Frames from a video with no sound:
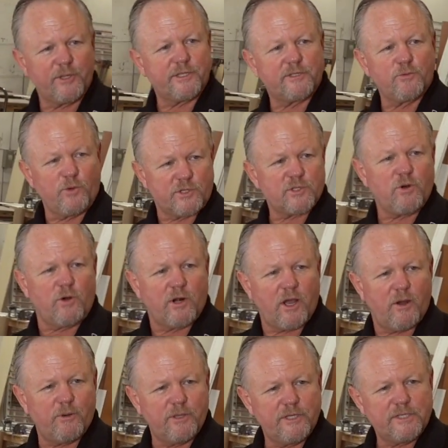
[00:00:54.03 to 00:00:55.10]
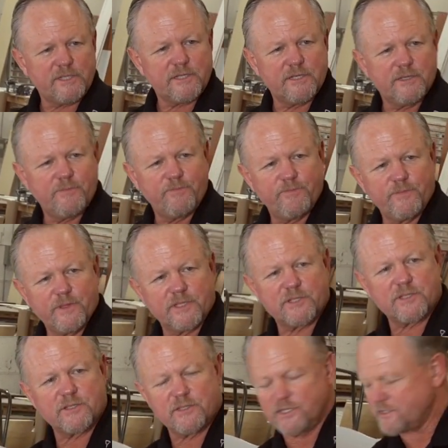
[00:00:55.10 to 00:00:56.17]
look upon and gain
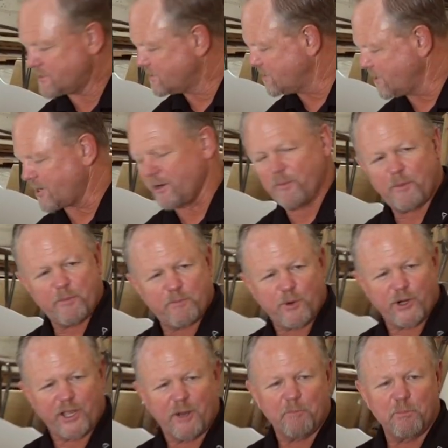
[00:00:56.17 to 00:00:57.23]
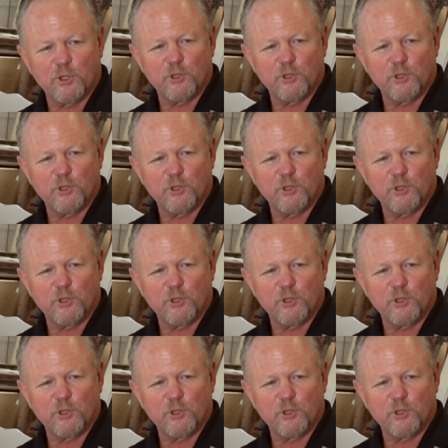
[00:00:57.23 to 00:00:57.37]
information, and